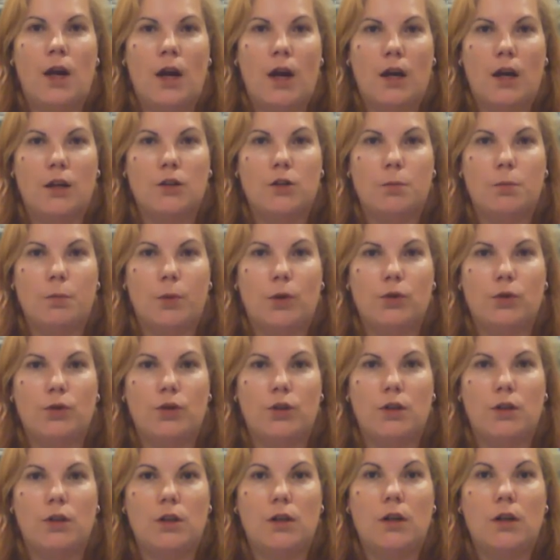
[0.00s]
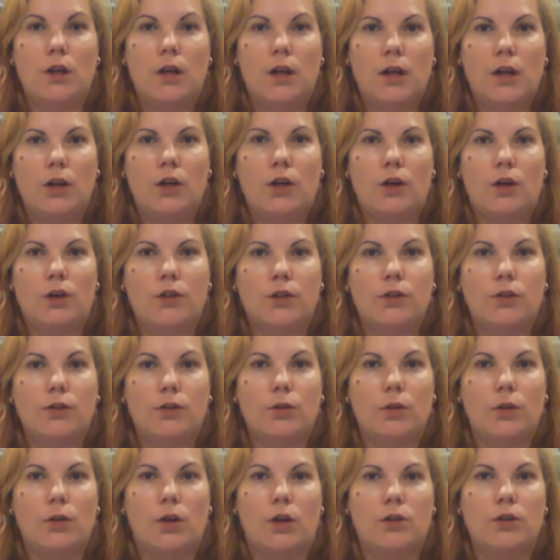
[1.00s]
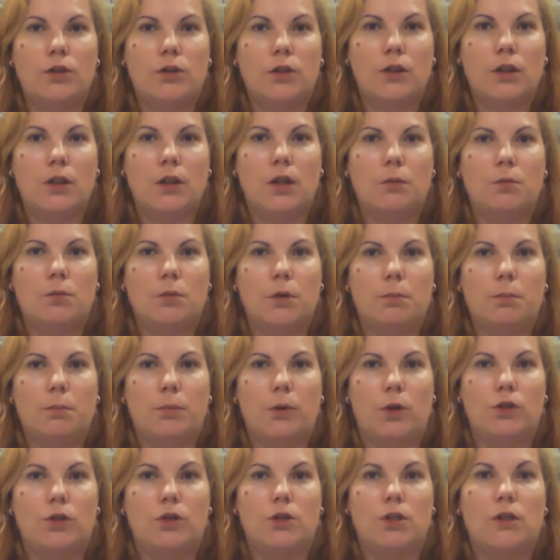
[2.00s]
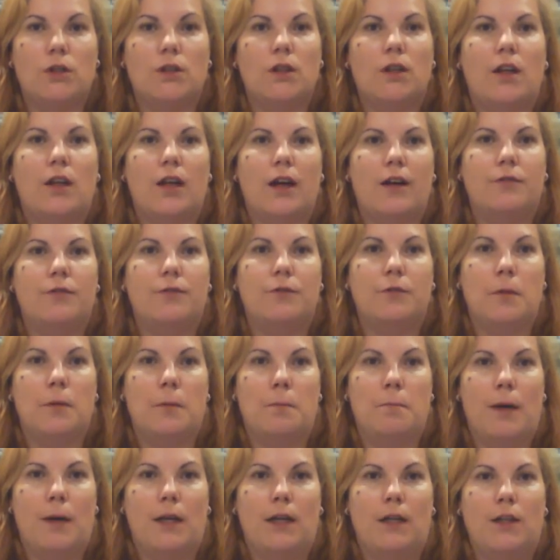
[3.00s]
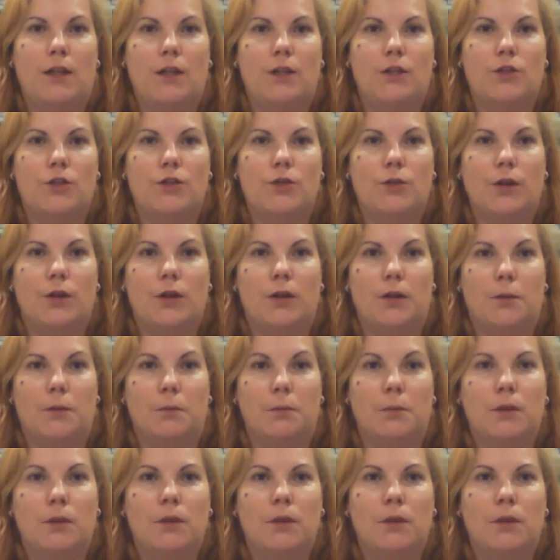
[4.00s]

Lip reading: exposure in order to launch and keep the project alive many years to come.